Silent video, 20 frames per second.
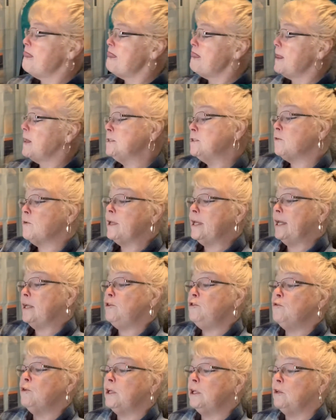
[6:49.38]
so again,
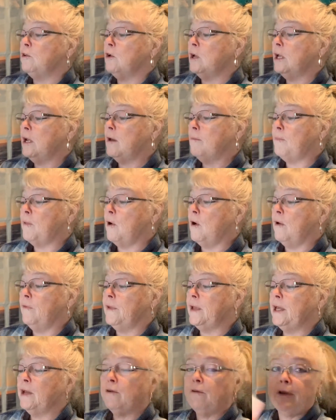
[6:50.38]
you can look it up on the
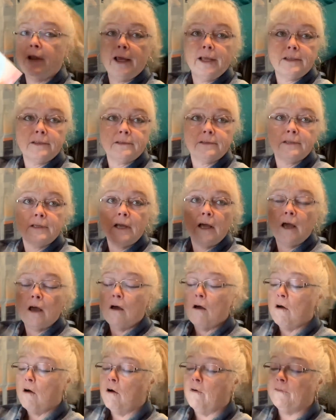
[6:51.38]
internet,
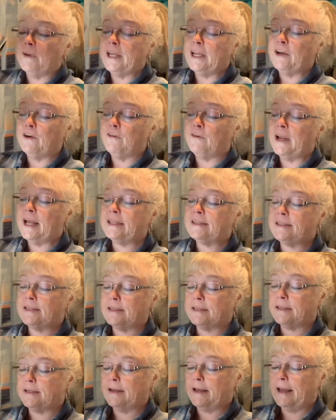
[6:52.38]
on the
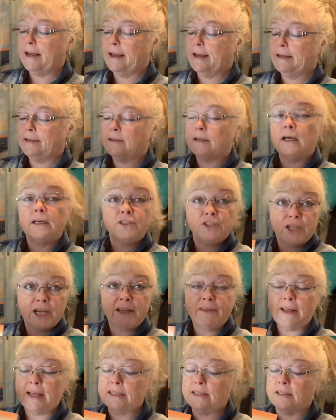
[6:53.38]
internets, and uh, check
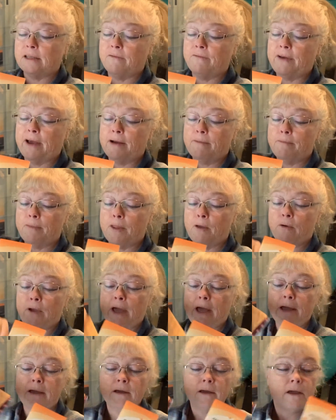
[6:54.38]
that stuff out,
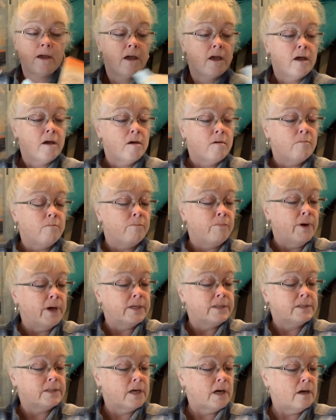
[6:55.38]
okay?
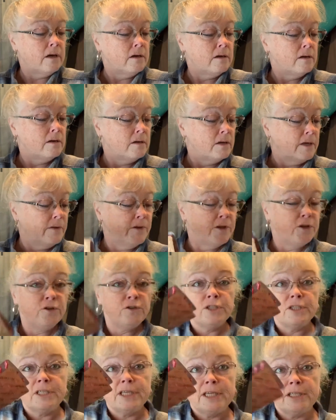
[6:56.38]
But, uh, and then you
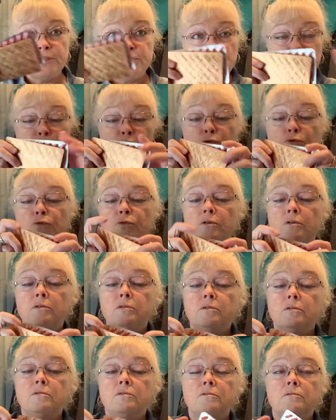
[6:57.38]
just get two
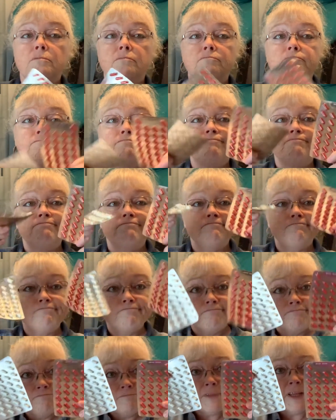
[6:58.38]

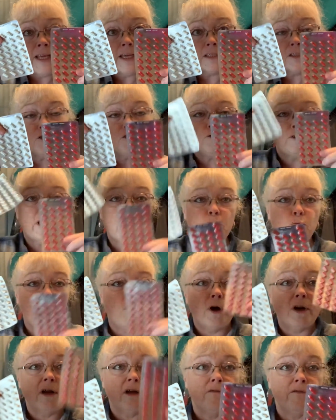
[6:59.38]
things. You take one of